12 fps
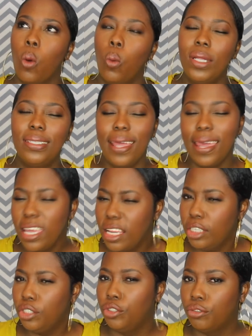Was
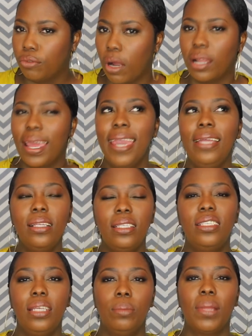Aiden drunk? Aiden
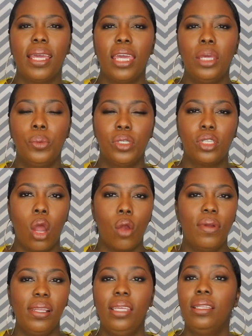seemed like he was
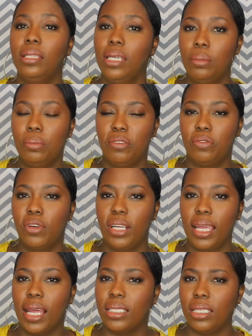already lit before
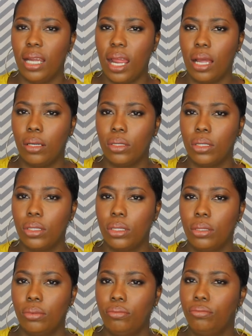they got to the house.
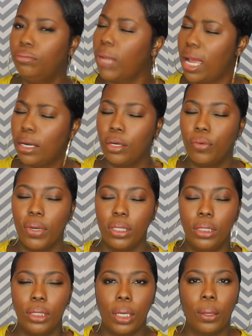I don't
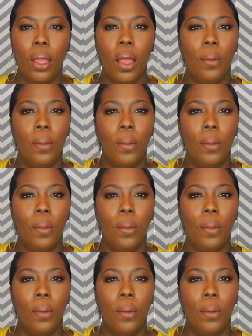really know.